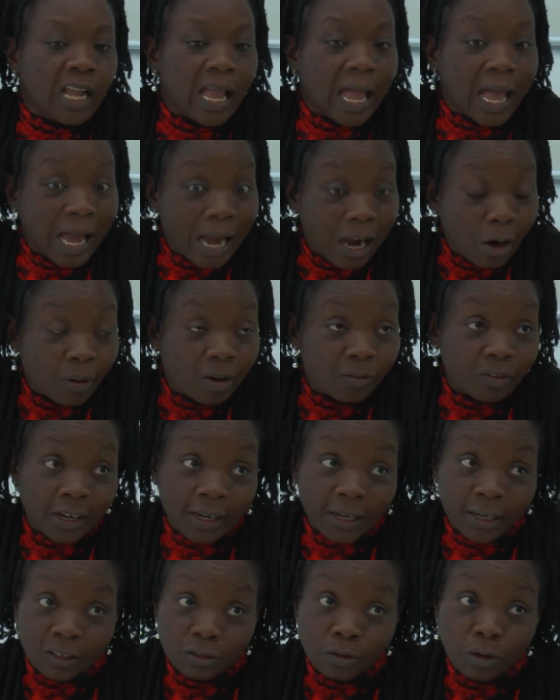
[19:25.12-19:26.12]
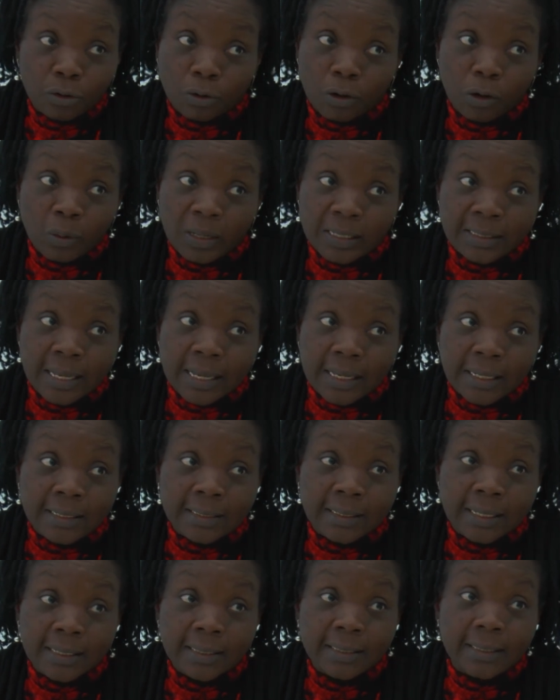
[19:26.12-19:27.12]
However, it's not always the
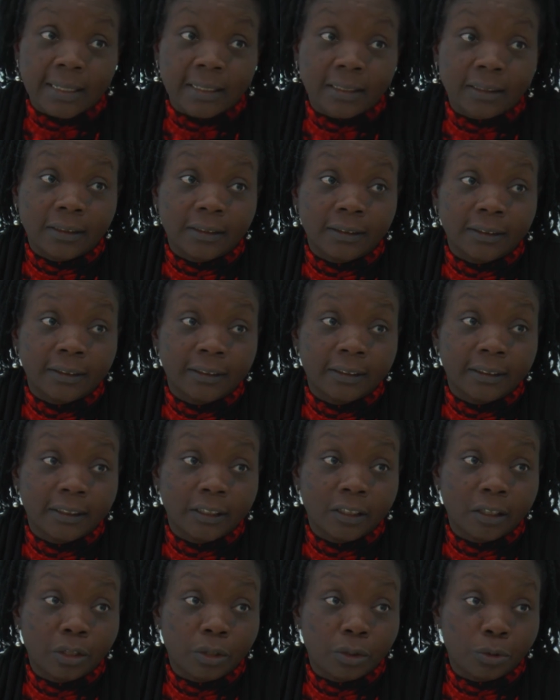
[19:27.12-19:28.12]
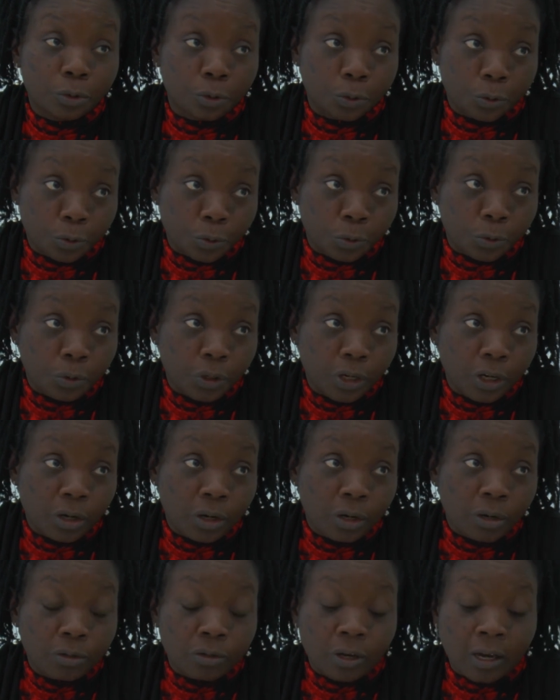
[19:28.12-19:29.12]
easiest thing to do.
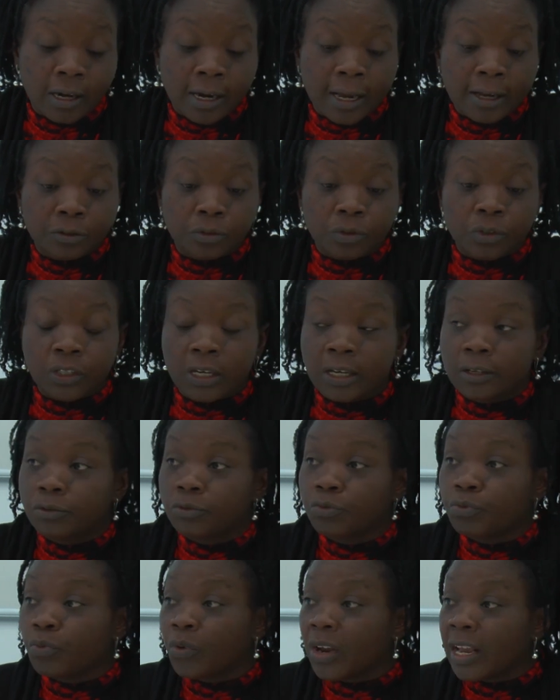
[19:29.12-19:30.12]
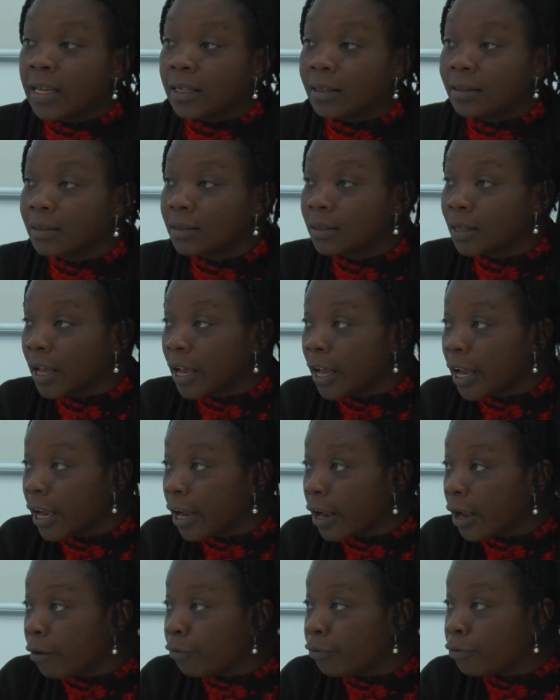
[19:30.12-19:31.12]
So I'd like to just raise
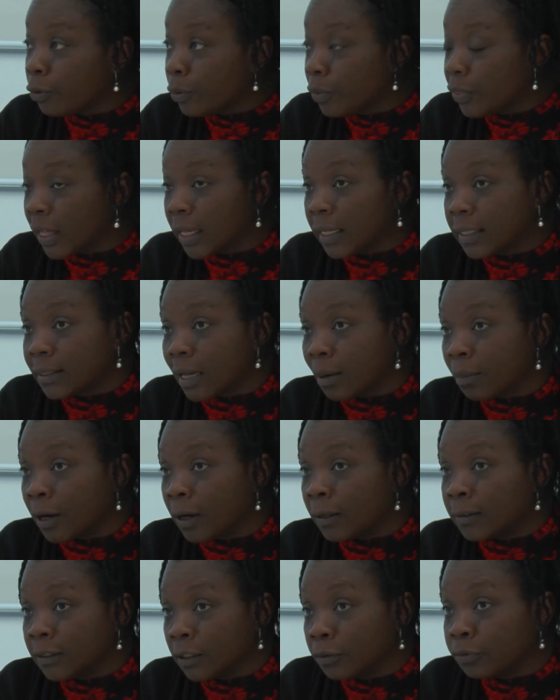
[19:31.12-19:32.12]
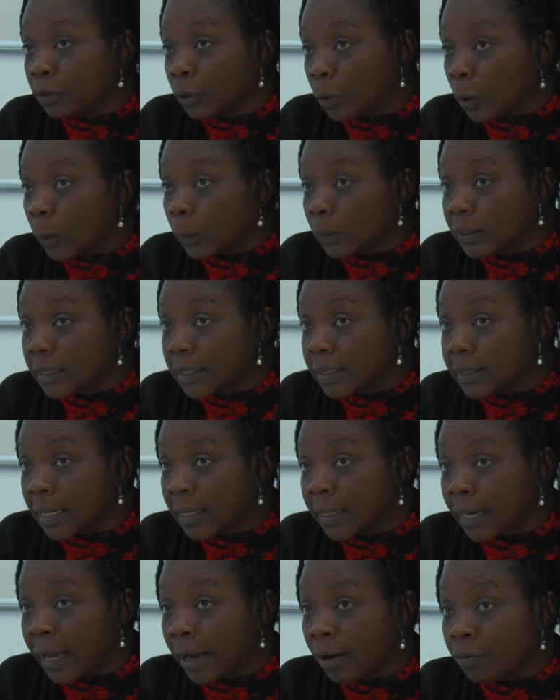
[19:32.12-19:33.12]
a few things about difficulties
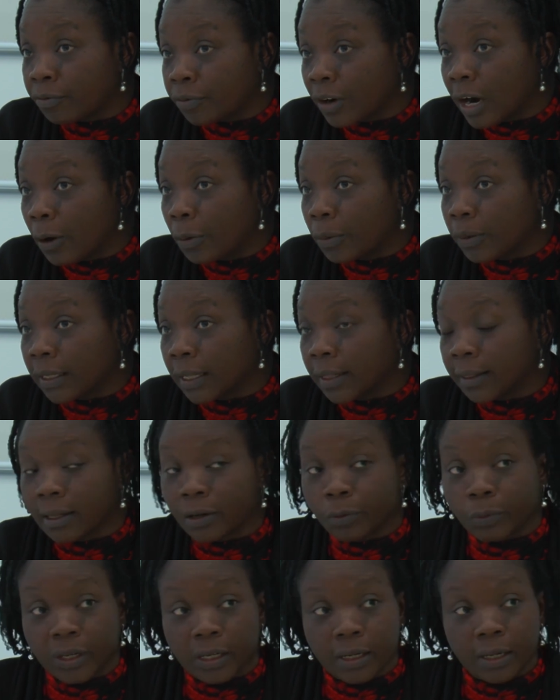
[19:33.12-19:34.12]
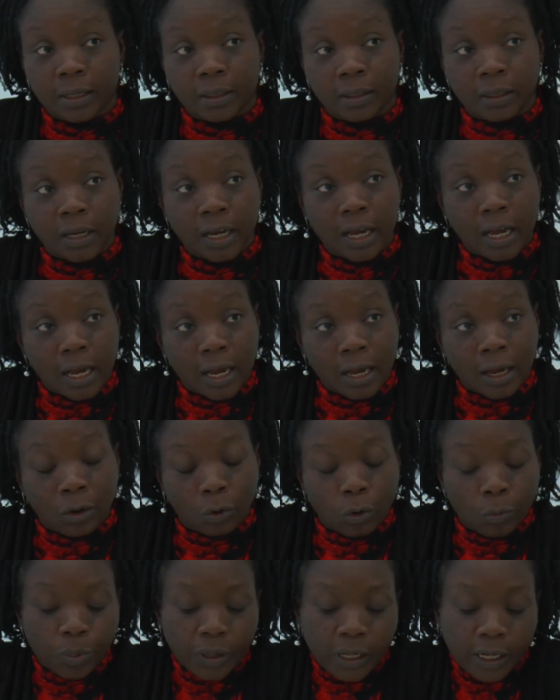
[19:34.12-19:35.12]
that I have found, and then
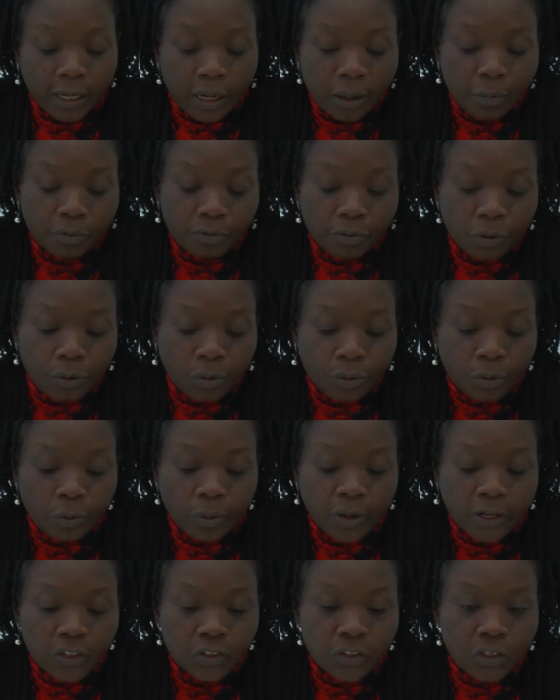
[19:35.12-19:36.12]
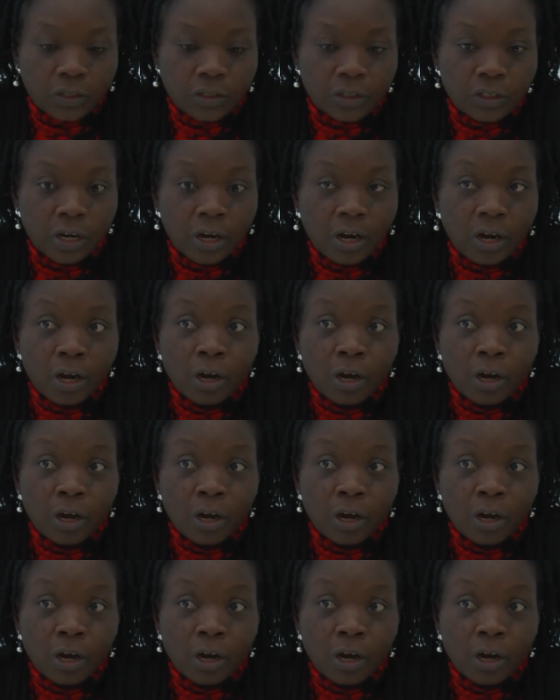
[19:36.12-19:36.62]
I'll open it up for questions.